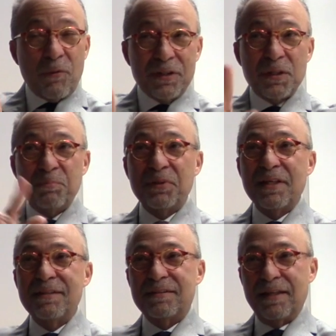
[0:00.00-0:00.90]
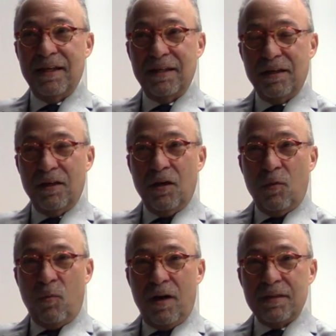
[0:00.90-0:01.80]
what the police did
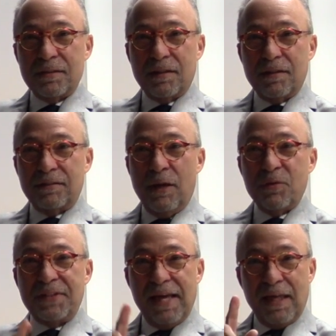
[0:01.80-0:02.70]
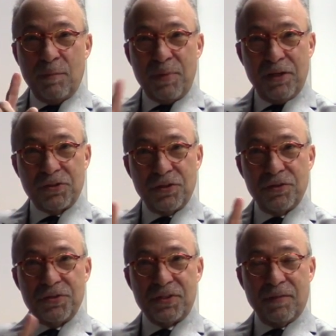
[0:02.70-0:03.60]
was they were taking
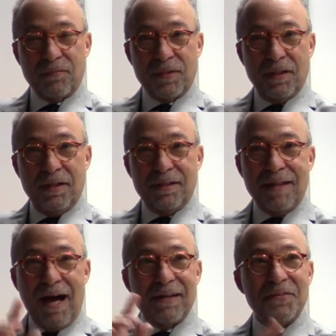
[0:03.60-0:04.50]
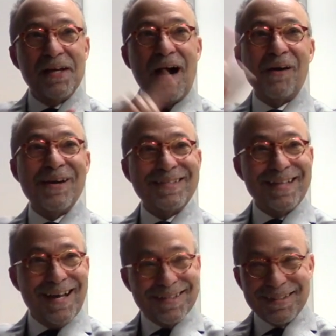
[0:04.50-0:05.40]
pictures, not of the
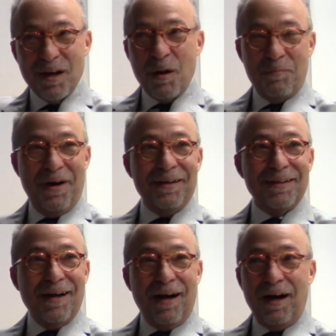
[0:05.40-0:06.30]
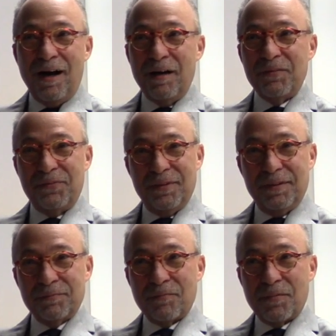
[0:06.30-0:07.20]
RSS, but of
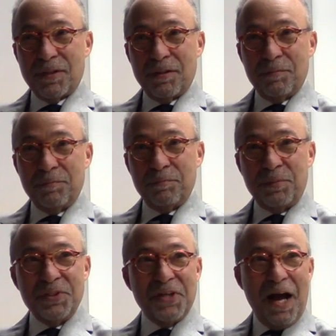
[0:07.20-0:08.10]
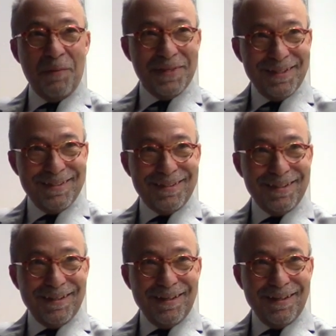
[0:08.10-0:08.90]
Punjabis,